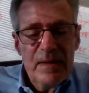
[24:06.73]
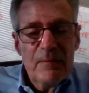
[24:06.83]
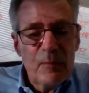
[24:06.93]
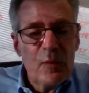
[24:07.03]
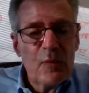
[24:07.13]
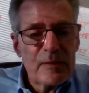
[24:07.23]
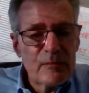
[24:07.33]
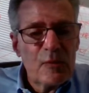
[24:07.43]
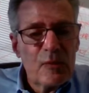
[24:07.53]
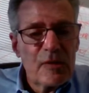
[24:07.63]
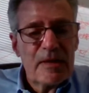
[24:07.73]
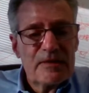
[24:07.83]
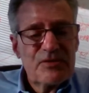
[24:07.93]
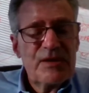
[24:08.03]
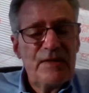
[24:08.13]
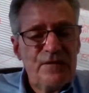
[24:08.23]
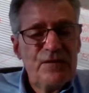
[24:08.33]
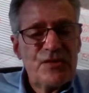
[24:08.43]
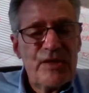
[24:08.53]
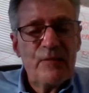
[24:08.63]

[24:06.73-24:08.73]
more and more on Safety Chat.